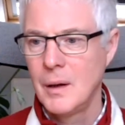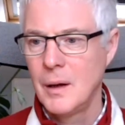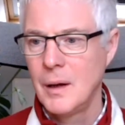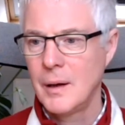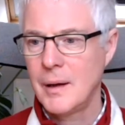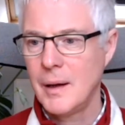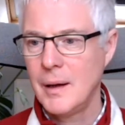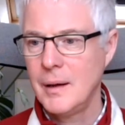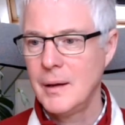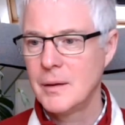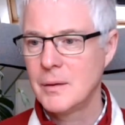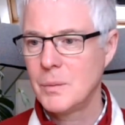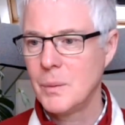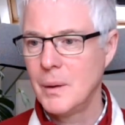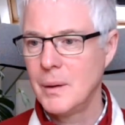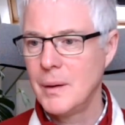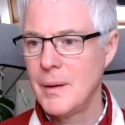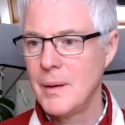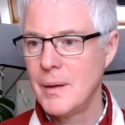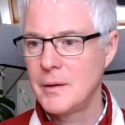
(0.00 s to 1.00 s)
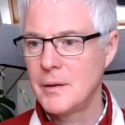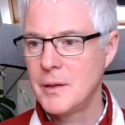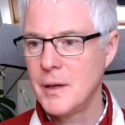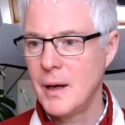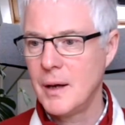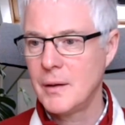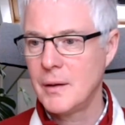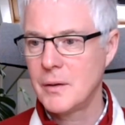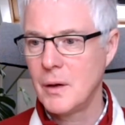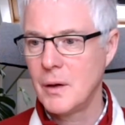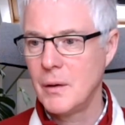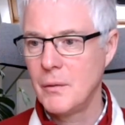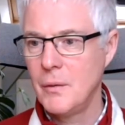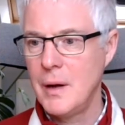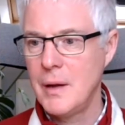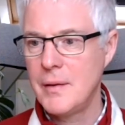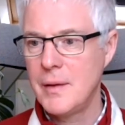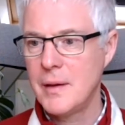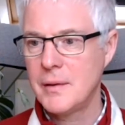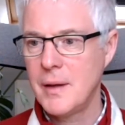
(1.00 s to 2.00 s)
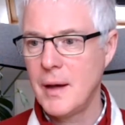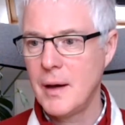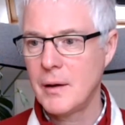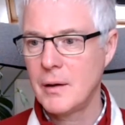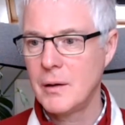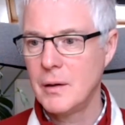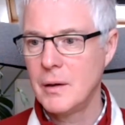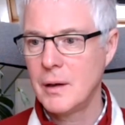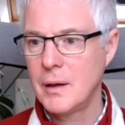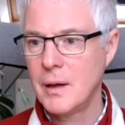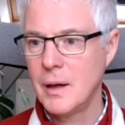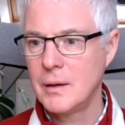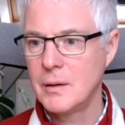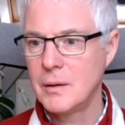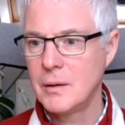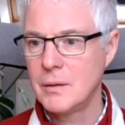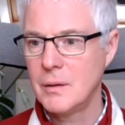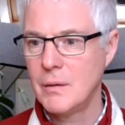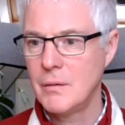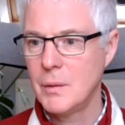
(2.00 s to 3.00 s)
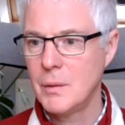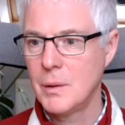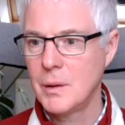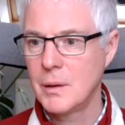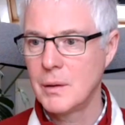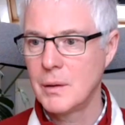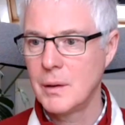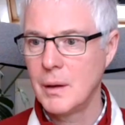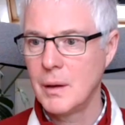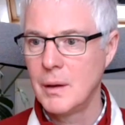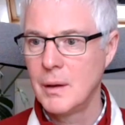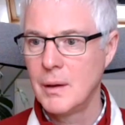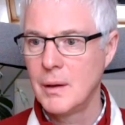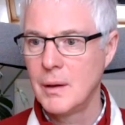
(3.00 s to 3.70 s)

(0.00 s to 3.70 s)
Okay, here's one in the chat. So I'll read this out, Gunaketu, so everybody can. Okay.